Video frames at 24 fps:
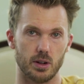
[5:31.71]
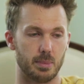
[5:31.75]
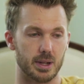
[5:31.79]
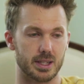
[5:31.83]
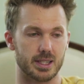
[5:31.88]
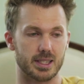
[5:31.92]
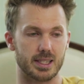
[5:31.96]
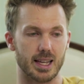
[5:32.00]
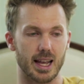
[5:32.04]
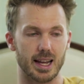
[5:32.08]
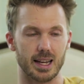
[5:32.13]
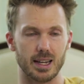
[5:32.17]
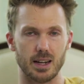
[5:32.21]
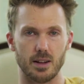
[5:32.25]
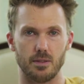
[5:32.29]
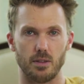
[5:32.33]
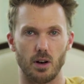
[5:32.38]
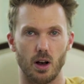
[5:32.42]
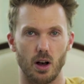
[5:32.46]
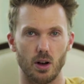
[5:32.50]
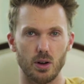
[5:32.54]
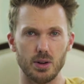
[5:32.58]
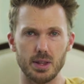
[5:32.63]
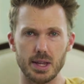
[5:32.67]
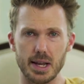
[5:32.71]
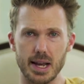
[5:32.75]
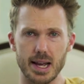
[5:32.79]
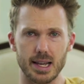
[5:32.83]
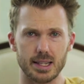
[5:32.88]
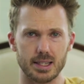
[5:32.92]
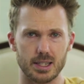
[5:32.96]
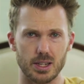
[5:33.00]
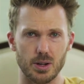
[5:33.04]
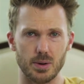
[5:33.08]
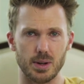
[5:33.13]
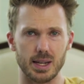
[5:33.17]
But second of all, who the
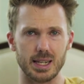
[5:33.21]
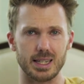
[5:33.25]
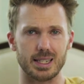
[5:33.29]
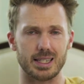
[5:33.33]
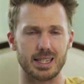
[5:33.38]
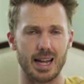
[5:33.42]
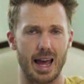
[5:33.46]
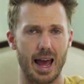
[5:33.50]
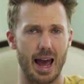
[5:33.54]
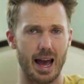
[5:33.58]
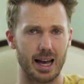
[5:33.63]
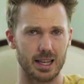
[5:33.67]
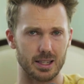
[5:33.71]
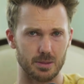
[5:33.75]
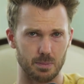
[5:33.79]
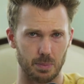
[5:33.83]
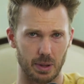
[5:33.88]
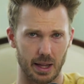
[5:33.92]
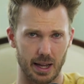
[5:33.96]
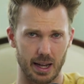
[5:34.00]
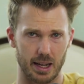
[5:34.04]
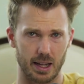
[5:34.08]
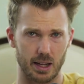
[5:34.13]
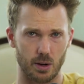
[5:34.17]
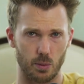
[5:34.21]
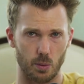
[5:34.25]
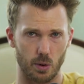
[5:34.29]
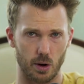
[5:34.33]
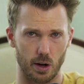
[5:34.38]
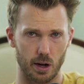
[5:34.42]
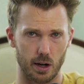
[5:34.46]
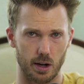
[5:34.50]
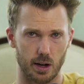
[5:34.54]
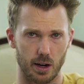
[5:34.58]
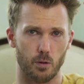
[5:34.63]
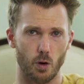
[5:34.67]
heck's doing tax planning
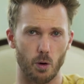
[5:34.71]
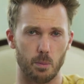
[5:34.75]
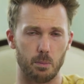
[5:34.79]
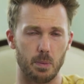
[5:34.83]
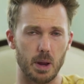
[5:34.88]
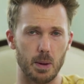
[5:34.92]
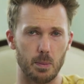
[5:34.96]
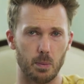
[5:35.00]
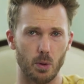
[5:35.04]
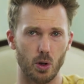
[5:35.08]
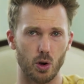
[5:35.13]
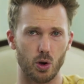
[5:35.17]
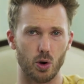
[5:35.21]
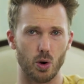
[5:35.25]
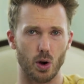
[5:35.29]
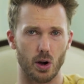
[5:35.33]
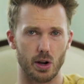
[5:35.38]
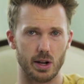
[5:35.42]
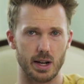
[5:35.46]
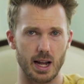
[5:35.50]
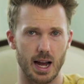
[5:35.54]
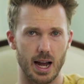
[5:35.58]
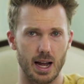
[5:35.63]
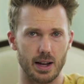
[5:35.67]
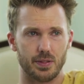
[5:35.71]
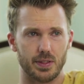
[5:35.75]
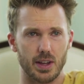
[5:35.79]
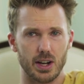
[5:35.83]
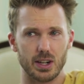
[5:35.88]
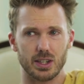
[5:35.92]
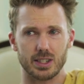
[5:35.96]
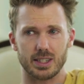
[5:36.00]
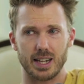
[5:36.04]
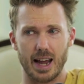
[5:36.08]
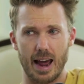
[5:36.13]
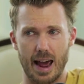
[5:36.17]
work for people who are not their
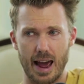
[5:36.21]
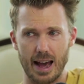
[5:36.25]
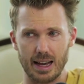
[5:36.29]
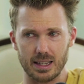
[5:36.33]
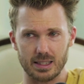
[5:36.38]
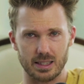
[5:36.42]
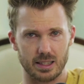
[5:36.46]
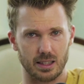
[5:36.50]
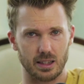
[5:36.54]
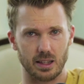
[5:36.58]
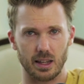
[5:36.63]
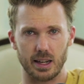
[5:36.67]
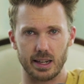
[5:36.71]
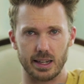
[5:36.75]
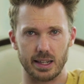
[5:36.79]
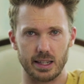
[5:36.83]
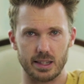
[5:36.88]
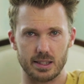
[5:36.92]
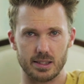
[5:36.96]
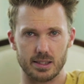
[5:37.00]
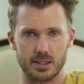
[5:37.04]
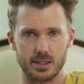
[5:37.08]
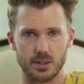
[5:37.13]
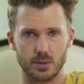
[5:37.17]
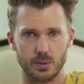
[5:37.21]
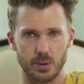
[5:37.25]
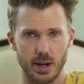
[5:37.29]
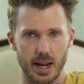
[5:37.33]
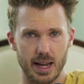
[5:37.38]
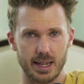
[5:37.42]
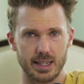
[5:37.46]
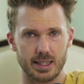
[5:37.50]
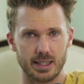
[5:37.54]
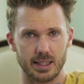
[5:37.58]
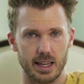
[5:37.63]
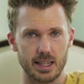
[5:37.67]
tax clients,
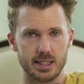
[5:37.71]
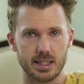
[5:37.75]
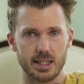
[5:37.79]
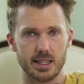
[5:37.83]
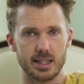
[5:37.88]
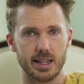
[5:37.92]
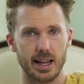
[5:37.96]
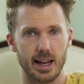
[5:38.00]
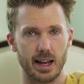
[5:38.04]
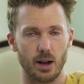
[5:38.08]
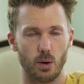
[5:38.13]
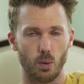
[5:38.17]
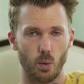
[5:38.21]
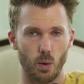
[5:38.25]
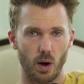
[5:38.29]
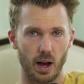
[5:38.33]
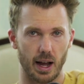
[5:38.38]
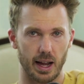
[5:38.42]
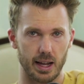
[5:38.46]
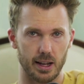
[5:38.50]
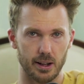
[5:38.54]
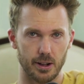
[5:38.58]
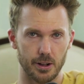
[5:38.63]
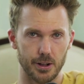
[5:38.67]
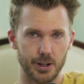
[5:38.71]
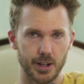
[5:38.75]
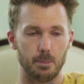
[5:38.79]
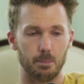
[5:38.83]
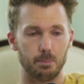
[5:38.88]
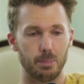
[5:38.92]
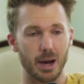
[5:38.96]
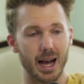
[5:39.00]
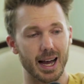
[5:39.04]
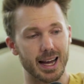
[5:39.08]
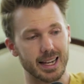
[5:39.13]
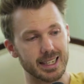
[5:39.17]
right? Isn't that wild?
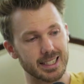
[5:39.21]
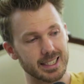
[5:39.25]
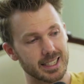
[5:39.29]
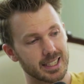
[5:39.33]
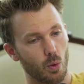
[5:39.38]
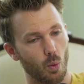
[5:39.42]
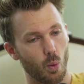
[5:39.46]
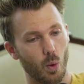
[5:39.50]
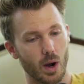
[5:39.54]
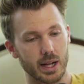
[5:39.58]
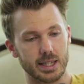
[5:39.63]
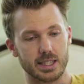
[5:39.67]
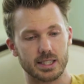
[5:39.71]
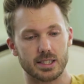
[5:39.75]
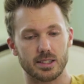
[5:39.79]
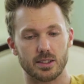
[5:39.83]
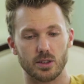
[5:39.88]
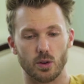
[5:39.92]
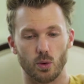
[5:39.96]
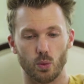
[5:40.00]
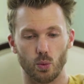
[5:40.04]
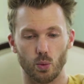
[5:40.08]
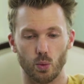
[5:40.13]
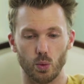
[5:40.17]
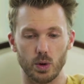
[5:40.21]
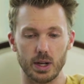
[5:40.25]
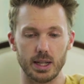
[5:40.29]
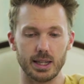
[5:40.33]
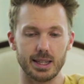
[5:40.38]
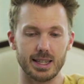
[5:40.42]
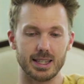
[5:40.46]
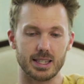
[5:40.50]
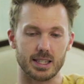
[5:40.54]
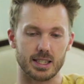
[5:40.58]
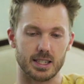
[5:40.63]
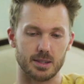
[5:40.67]
But what's
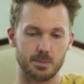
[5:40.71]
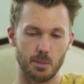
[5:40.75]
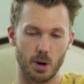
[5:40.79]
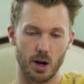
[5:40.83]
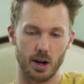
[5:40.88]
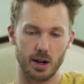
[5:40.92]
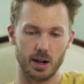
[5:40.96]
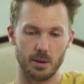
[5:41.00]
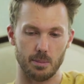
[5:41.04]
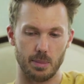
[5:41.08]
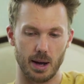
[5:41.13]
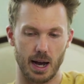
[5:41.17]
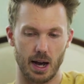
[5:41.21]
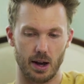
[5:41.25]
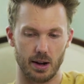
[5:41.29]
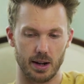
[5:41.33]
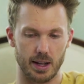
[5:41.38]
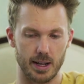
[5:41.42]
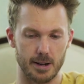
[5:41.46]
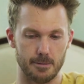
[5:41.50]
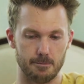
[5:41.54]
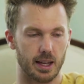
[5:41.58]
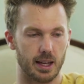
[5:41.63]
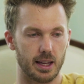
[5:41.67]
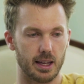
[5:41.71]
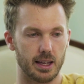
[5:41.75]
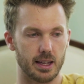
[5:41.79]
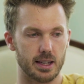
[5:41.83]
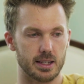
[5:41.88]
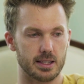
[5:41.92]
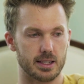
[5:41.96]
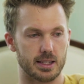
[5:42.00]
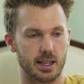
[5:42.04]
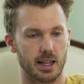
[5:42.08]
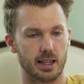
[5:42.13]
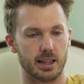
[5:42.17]
really smart smart about it
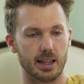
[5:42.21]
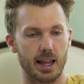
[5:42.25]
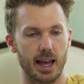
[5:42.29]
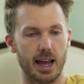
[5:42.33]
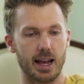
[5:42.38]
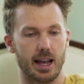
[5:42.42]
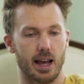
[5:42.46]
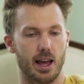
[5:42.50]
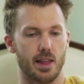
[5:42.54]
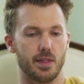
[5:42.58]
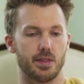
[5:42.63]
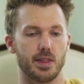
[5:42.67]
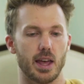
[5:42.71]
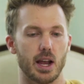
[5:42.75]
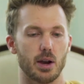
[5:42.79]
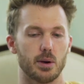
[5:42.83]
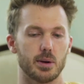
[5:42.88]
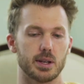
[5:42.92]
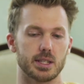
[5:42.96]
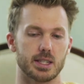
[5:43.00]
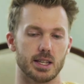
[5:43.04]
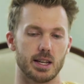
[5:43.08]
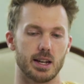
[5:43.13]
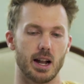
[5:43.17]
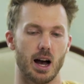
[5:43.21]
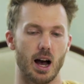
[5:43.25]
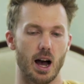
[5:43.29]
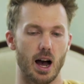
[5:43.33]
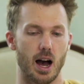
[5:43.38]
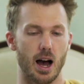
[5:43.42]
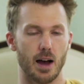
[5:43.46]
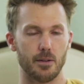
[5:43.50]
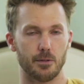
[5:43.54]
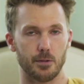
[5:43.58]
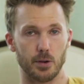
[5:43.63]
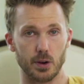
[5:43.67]
is like there is an
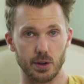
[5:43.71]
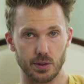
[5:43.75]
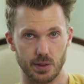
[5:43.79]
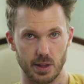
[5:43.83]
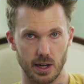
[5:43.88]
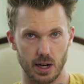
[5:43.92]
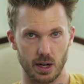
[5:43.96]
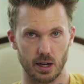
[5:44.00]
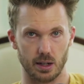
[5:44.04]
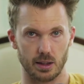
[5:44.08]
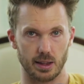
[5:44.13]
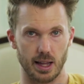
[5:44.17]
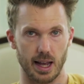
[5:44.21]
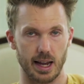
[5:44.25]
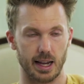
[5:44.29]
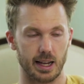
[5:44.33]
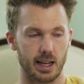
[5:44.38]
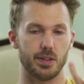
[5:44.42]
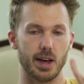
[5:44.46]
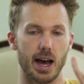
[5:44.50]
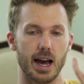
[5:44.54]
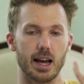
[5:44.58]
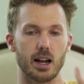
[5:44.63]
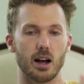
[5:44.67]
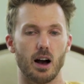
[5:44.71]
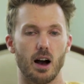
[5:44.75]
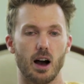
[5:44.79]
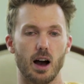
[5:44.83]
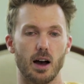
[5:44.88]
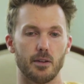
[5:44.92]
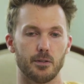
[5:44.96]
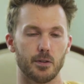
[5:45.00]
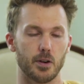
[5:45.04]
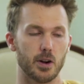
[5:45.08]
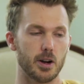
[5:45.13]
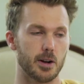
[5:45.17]
offer there. Like that
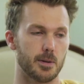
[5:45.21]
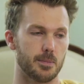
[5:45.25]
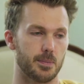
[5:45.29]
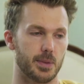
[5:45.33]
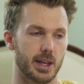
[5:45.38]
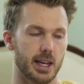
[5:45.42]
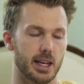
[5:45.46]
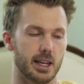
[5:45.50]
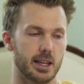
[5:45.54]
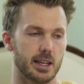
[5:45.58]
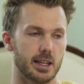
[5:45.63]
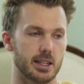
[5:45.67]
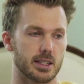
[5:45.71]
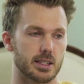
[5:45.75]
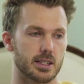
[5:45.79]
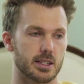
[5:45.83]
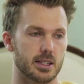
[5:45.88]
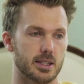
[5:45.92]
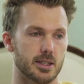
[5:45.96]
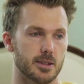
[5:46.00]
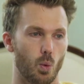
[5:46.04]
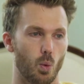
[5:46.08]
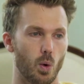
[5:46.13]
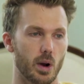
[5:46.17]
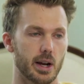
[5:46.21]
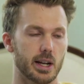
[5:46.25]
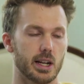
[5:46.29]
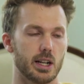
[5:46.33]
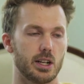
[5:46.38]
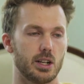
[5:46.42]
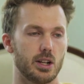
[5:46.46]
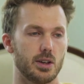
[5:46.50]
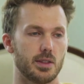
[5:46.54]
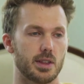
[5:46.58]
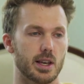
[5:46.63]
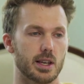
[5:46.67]
offer is we're gonna
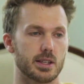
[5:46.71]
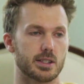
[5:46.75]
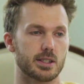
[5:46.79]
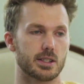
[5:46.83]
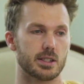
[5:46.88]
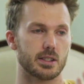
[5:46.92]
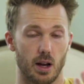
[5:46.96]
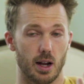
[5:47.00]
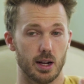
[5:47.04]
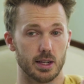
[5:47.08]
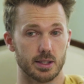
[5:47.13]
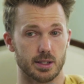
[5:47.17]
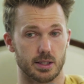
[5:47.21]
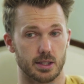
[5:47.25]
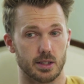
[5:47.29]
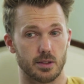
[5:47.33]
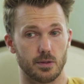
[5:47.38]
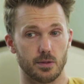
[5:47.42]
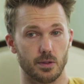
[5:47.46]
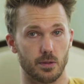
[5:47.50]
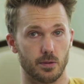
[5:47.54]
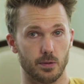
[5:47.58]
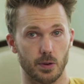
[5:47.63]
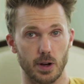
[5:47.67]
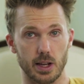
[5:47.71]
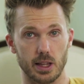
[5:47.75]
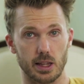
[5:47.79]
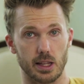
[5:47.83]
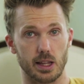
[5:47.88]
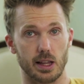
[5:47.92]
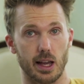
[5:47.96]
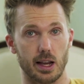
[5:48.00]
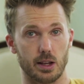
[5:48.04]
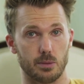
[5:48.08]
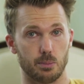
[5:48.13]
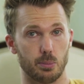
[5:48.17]
do this, honestly, frankly,
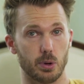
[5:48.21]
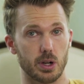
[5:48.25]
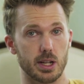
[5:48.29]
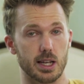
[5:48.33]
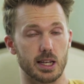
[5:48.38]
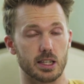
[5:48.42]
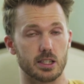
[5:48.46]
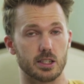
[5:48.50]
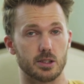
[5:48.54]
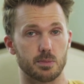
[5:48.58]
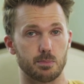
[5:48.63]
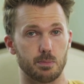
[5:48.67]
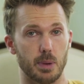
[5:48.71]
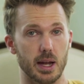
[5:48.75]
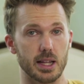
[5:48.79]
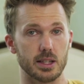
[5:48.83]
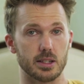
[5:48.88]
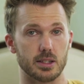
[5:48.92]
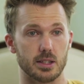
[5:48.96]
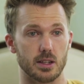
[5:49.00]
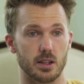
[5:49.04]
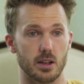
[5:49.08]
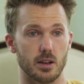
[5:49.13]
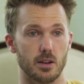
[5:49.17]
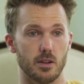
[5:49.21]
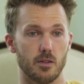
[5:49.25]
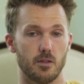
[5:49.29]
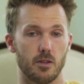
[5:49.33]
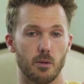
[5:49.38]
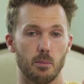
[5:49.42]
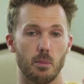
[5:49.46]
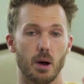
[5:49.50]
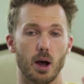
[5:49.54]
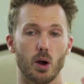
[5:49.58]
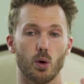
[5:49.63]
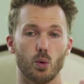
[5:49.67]
like pretty expensive,
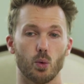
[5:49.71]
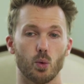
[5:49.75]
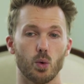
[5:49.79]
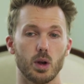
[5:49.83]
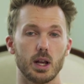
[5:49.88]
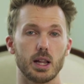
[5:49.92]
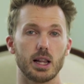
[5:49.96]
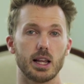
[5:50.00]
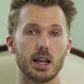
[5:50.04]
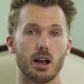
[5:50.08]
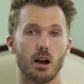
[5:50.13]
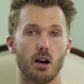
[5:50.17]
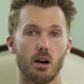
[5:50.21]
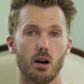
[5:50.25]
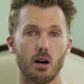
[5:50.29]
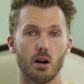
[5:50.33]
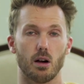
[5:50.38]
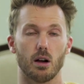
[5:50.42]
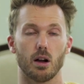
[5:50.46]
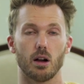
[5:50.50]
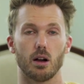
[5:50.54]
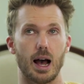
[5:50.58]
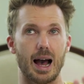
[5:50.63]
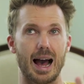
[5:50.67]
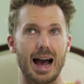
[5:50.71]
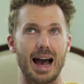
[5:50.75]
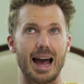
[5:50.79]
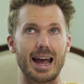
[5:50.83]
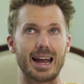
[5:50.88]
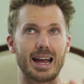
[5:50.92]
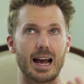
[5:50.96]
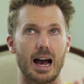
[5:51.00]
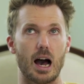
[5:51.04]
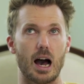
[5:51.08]
but really hard, high